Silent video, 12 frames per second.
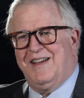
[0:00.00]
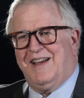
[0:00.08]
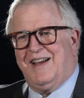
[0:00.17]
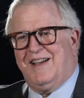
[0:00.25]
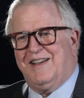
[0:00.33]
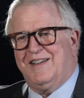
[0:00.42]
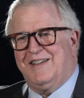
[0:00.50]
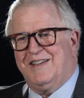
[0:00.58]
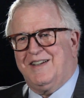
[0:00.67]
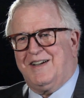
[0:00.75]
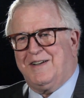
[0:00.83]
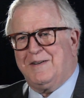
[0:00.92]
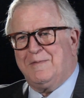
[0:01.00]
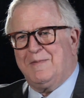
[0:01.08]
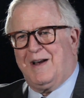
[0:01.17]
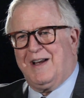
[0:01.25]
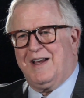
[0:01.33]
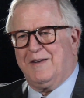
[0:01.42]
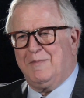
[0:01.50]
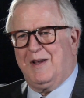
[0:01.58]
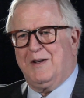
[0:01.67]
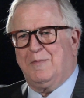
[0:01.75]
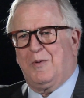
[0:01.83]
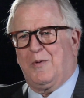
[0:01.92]
and I had
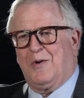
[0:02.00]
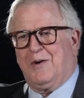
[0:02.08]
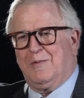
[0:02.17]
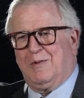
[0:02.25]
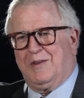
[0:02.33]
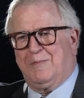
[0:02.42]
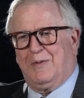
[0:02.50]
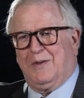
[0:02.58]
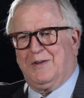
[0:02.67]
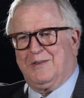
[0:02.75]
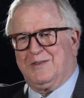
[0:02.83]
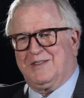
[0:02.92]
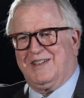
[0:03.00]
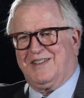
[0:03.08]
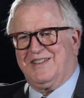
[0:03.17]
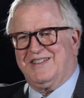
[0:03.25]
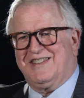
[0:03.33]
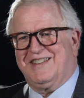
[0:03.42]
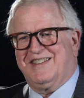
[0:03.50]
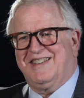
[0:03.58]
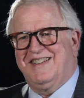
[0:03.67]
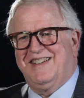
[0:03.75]
made a board with political stickers,